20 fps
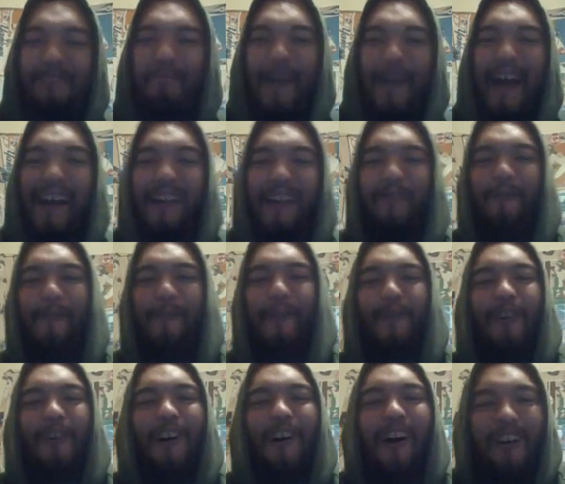on the back
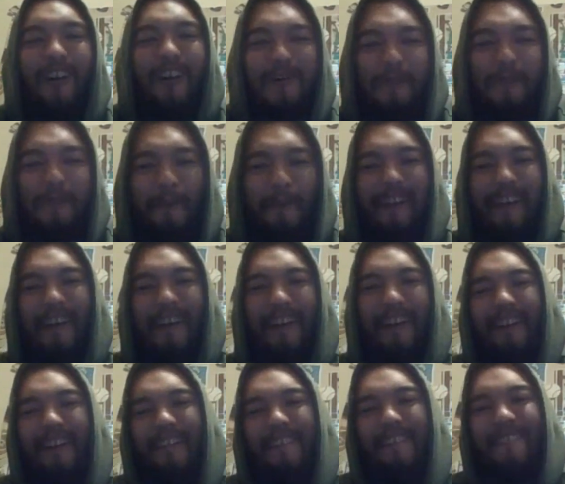of Will
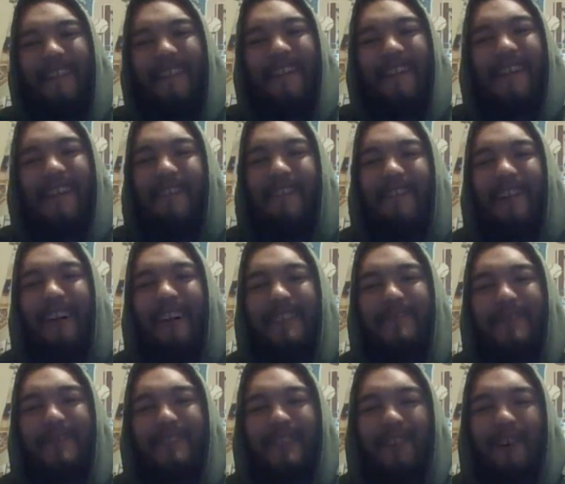Ospreay. And
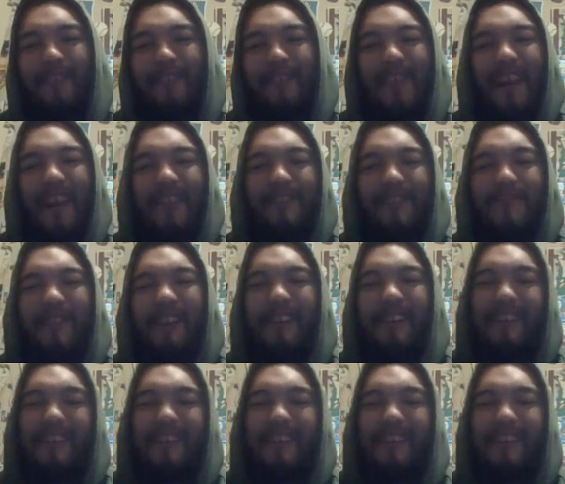Ospreay's like, oh, thanks, man.